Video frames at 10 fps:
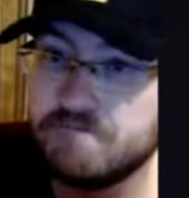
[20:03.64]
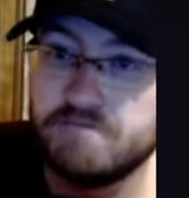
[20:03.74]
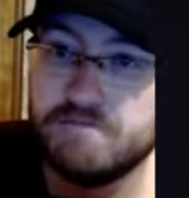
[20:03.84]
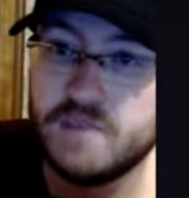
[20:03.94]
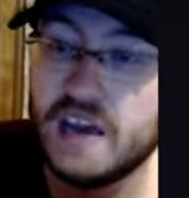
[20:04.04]

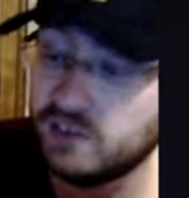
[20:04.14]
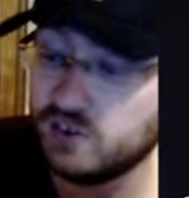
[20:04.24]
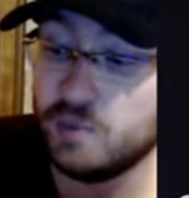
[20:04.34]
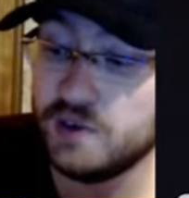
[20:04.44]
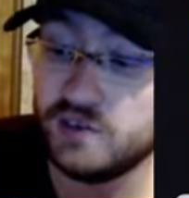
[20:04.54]
And still
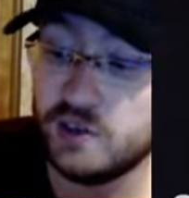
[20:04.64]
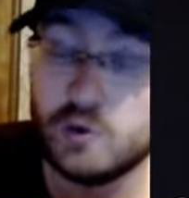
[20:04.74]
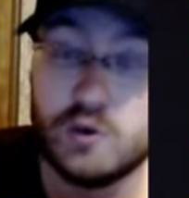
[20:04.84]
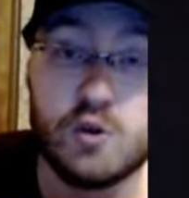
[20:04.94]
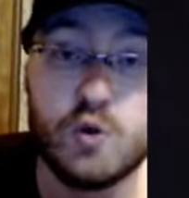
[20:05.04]
be a sequel to
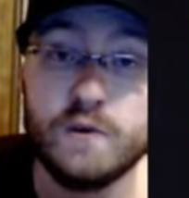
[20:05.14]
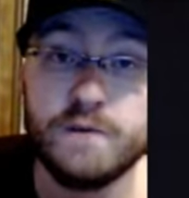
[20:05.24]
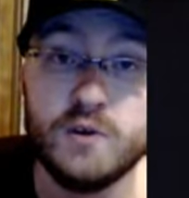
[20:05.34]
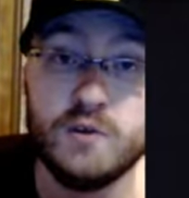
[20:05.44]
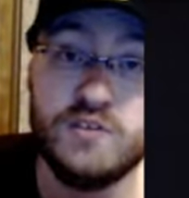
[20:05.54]

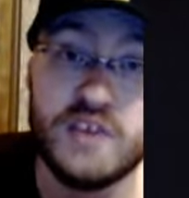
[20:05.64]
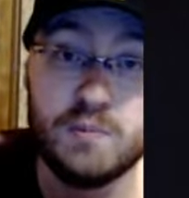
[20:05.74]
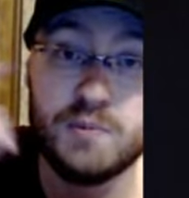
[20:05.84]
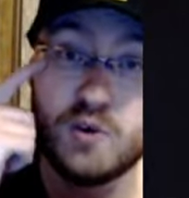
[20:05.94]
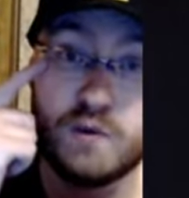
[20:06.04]
Cloverfield, Same
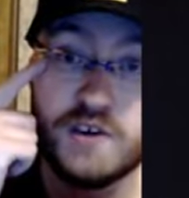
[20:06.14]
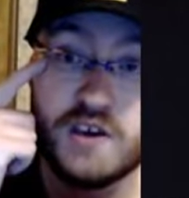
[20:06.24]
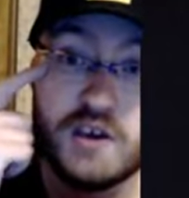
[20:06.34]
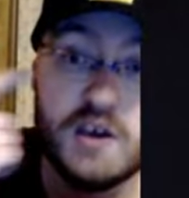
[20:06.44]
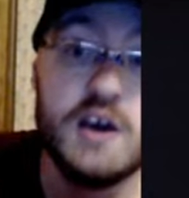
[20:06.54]
POV,
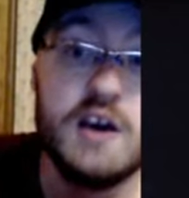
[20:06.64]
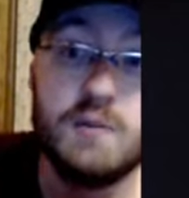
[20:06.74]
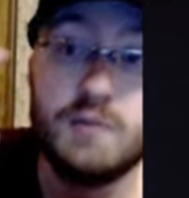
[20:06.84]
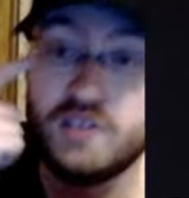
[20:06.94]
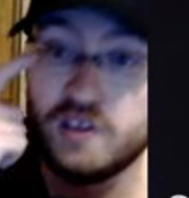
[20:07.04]

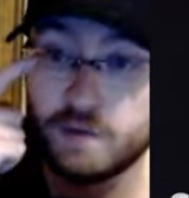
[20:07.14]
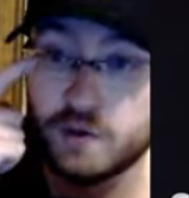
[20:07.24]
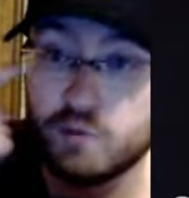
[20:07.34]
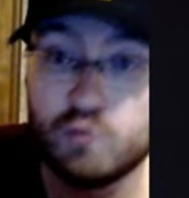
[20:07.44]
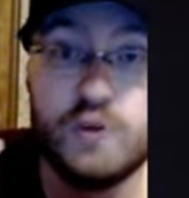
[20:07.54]
but different
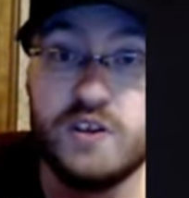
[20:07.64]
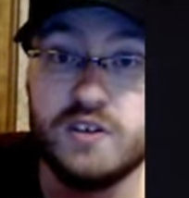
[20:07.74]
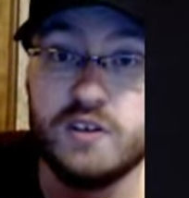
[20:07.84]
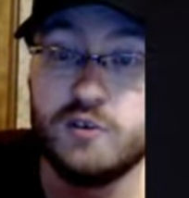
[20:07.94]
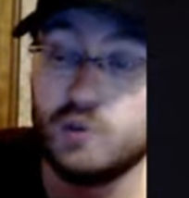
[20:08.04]

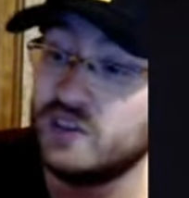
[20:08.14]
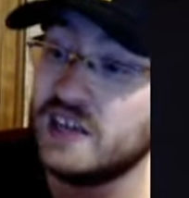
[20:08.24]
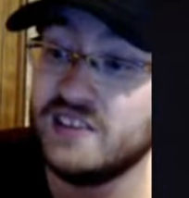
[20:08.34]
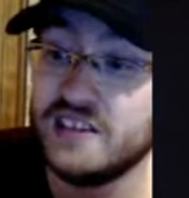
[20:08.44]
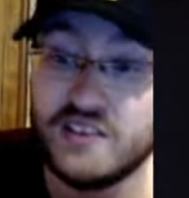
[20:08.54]
reason. So it's not
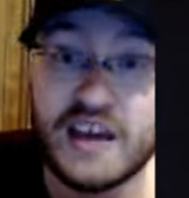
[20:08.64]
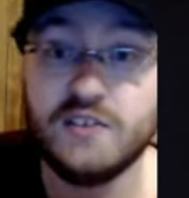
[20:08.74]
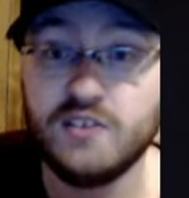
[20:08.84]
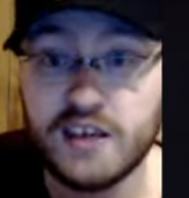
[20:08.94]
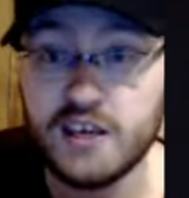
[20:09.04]
the exact
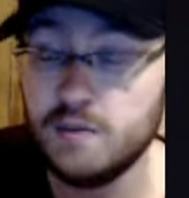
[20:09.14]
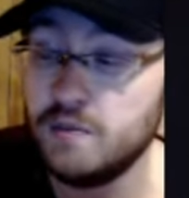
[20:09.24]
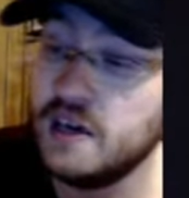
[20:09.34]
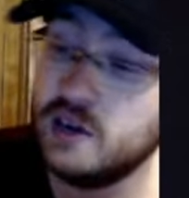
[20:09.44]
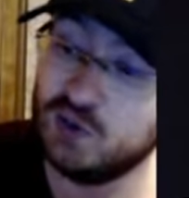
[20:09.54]
same,
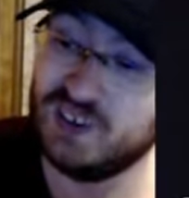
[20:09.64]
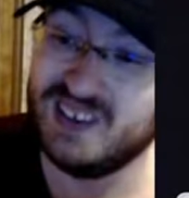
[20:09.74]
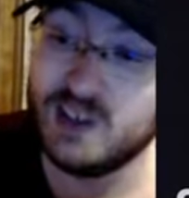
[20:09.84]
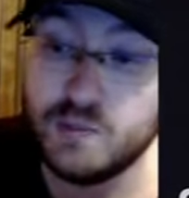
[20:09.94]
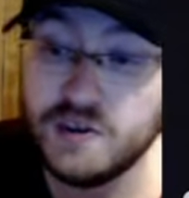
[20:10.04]
so it's a
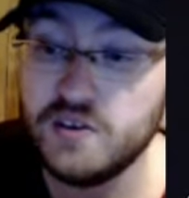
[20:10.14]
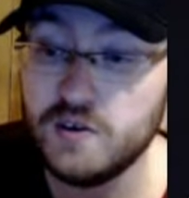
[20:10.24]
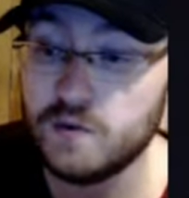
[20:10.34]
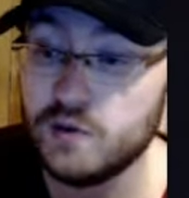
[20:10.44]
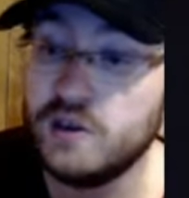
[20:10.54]
little bit
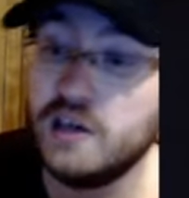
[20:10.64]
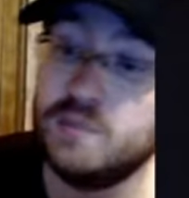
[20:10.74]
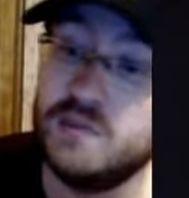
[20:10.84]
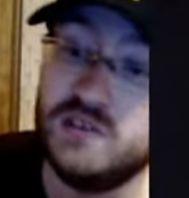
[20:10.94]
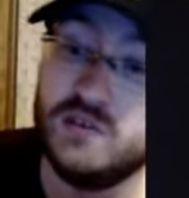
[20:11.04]
different,
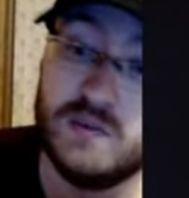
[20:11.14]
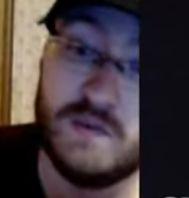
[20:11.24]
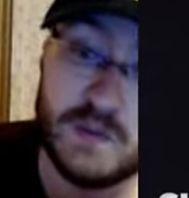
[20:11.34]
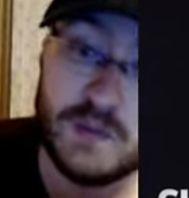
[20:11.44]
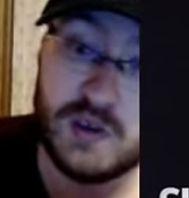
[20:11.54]
but there's some
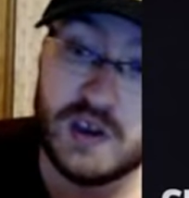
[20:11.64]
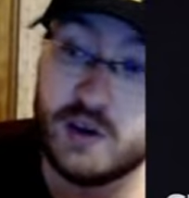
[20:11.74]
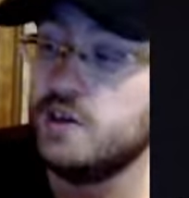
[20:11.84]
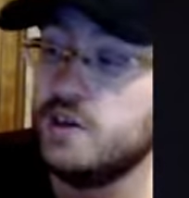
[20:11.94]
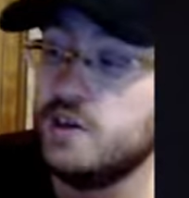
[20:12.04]
familiarity.